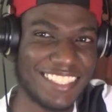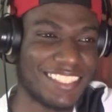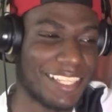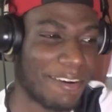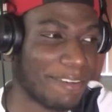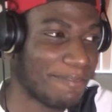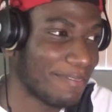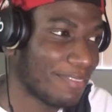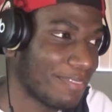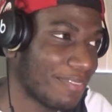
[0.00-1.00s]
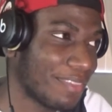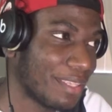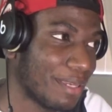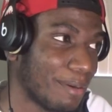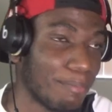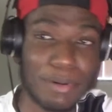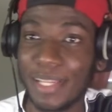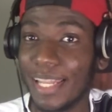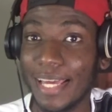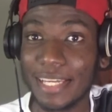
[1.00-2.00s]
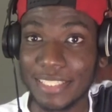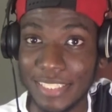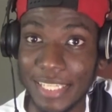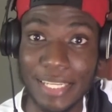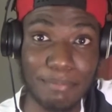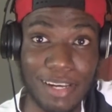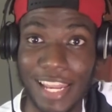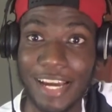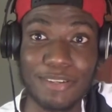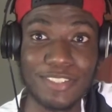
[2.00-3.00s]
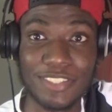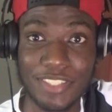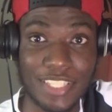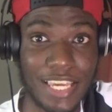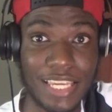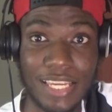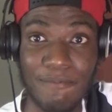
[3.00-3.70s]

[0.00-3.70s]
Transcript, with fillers: Sorry. But like I said, but like I was gonna say,